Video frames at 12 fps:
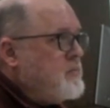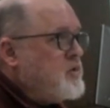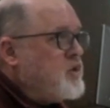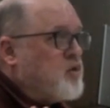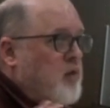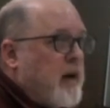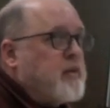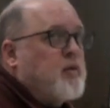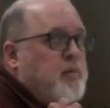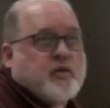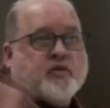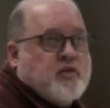It's a grounded
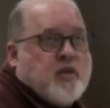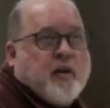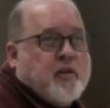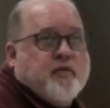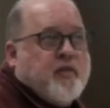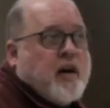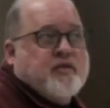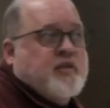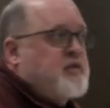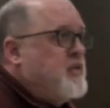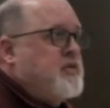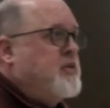appearance. This is how he defines
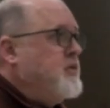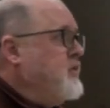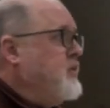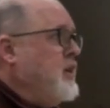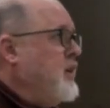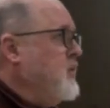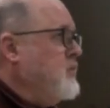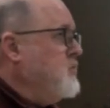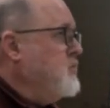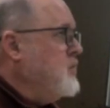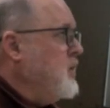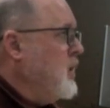existence
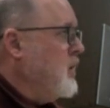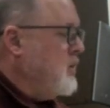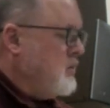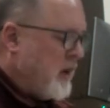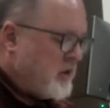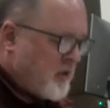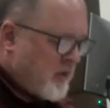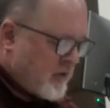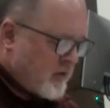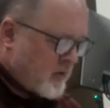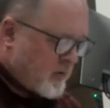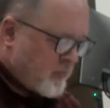in logic of
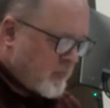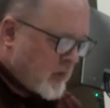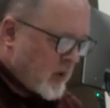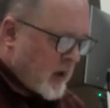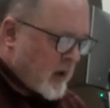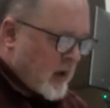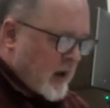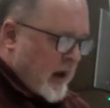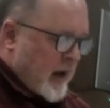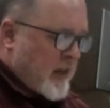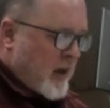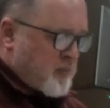essence.
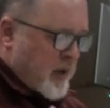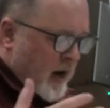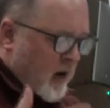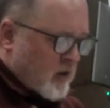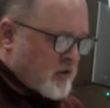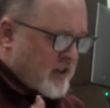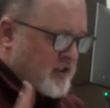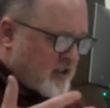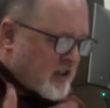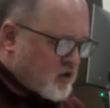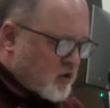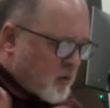And that bears
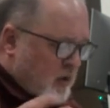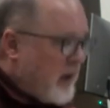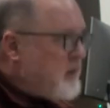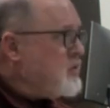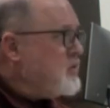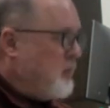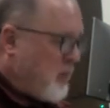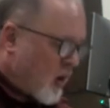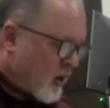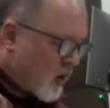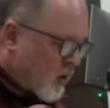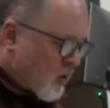essential relation, the
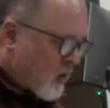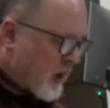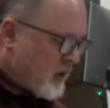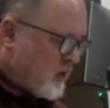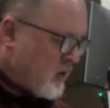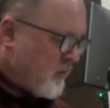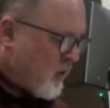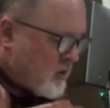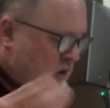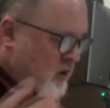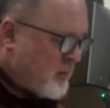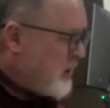part-whole relation, the
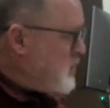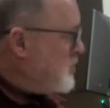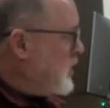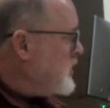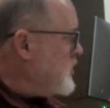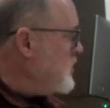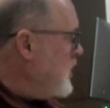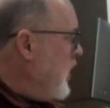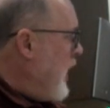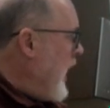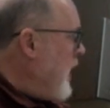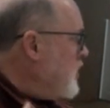force-expression relation,
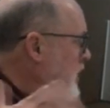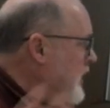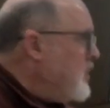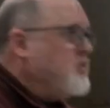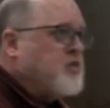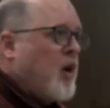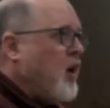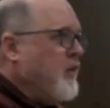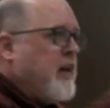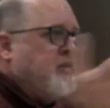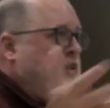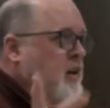outer-inner. So all
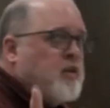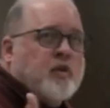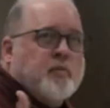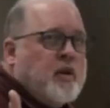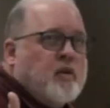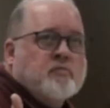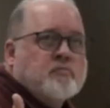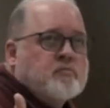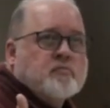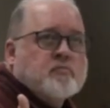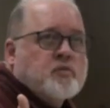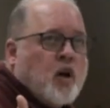that's here to be
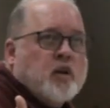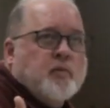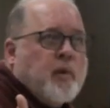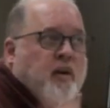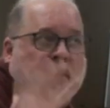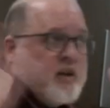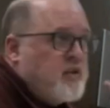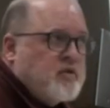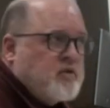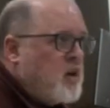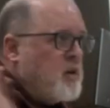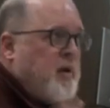talked about. He doesn't
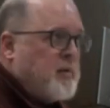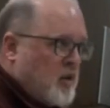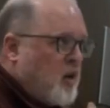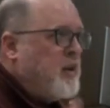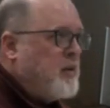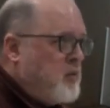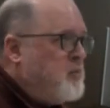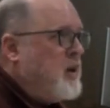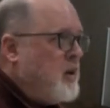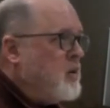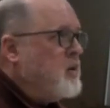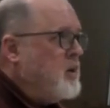talk about it, but all that would be
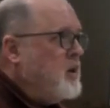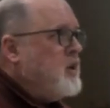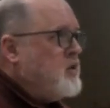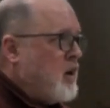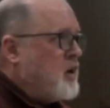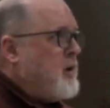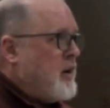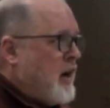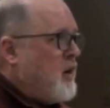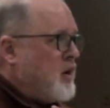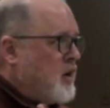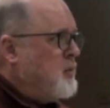here to talk about
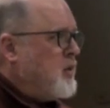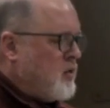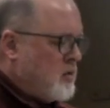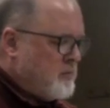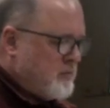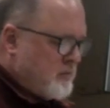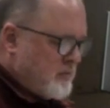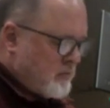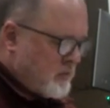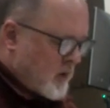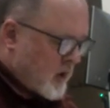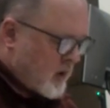now in
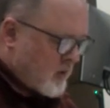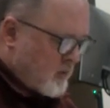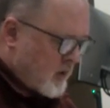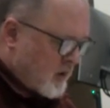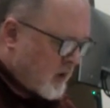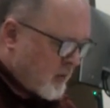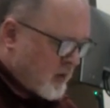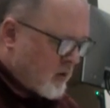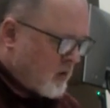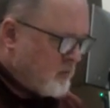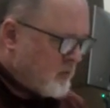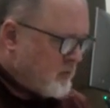the
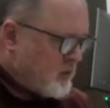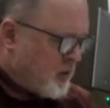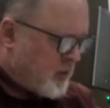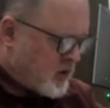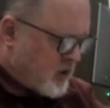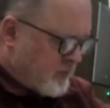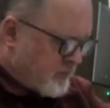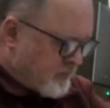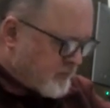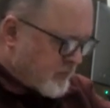chemical dimension.